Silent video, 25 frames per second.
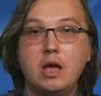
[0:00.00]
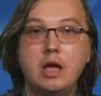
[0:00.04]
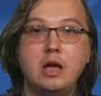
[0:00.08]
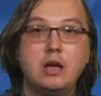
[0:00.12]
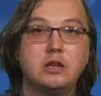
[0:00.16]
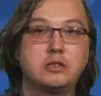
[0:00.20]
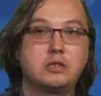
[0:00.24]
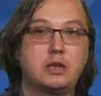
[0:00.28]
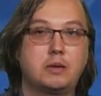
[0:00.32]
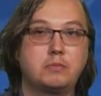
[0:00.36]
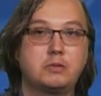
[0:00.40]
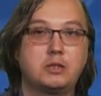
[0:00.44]

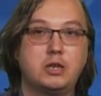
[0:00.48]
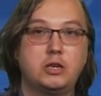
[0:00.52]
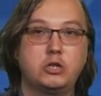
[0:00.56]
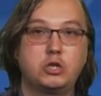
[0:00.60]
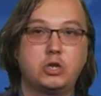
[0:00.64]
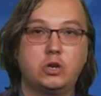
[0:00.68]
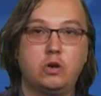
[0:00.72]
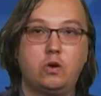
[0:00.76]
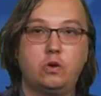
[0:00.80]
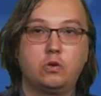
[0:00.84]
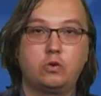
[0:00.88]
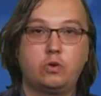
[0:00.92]

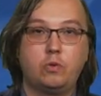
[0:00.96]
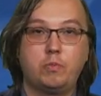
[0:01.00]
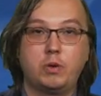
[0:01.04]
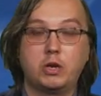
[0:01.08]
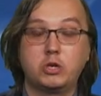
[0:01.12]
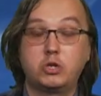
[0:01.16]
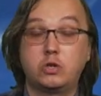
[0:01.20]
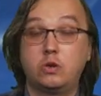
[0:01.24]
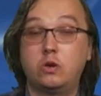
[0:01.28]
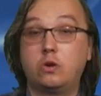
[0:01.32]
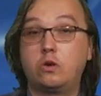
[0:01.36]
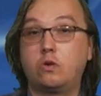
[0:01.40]
substation
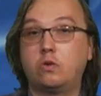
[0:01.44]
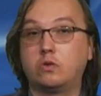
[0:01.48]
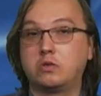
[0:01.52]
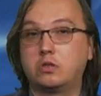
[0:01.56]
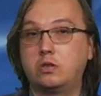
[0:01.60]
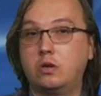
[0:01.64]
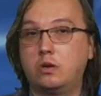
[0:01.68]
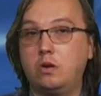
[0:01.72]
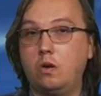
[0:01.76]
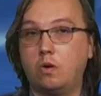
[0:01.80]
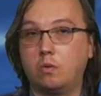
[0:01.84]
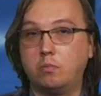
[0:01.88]
automation across the
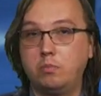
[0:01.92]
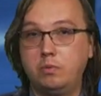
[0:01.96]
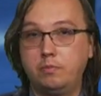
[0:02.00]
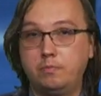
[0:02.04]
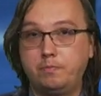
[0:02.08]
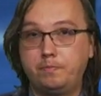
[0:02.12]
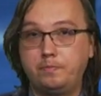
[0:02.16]
globe.